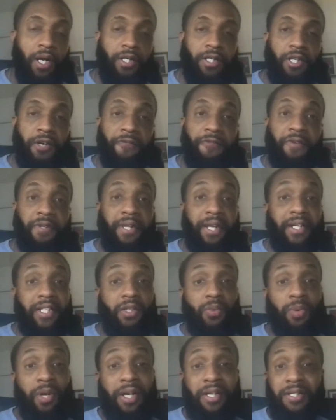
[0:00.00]
different things
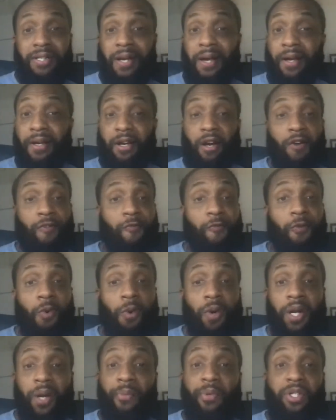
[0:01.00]
that we had signed up
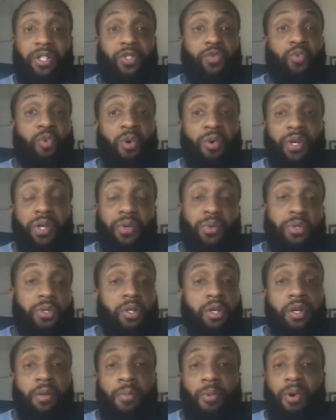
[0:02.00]
for that we just won't use
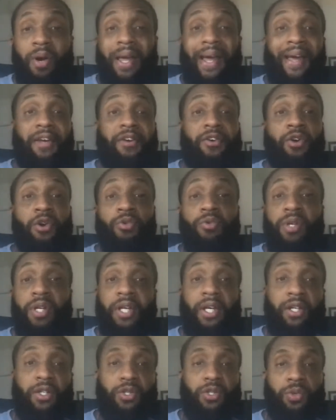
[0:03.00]
it, we had no
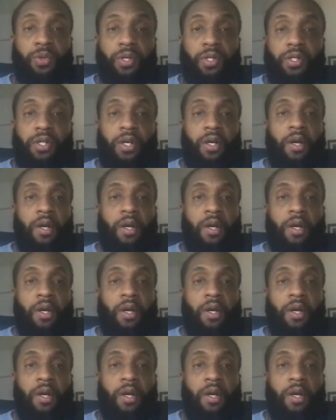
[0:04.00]
need to us,